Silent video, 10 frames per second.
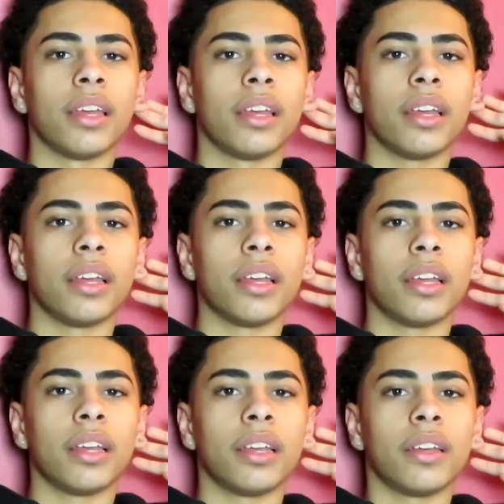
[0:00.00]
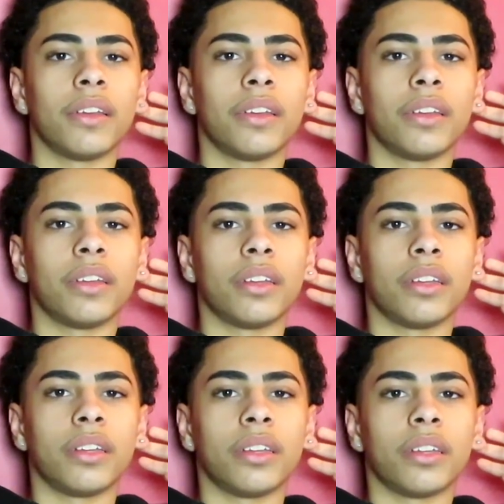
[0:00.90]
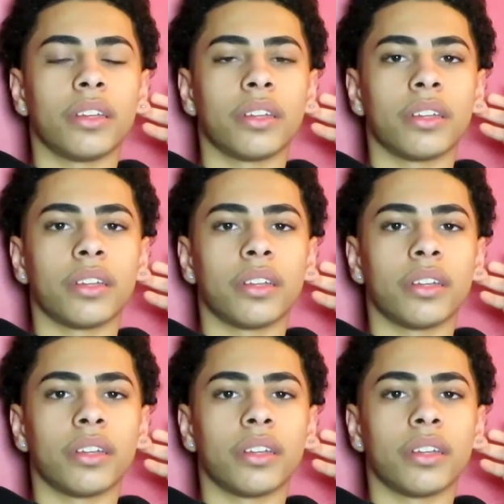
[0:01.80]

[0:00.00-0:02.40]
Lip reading: (silent)